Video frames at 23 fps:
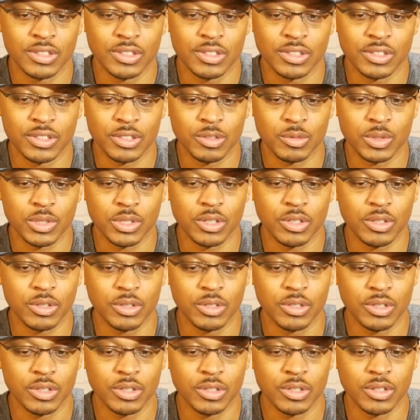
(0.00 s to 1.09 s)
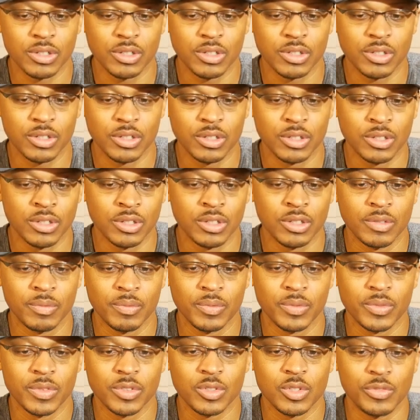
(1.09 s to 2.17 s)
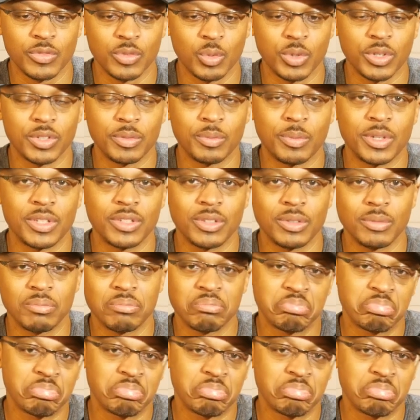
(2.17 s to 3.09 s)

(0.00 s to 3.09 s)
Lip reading: There we go. So if you wanted to bend,